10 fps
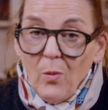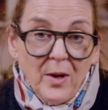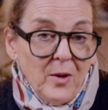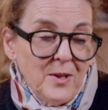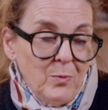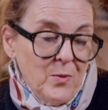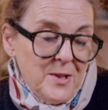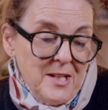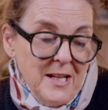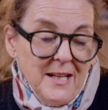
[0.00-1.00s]
One on
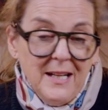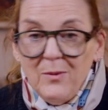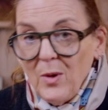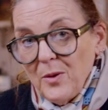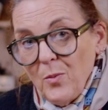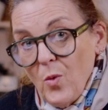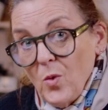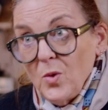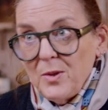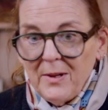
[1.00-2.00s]
ceiling, one on
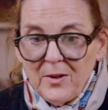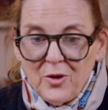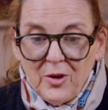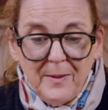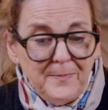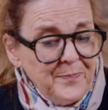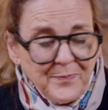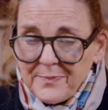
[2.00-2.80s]
walls, one on trim.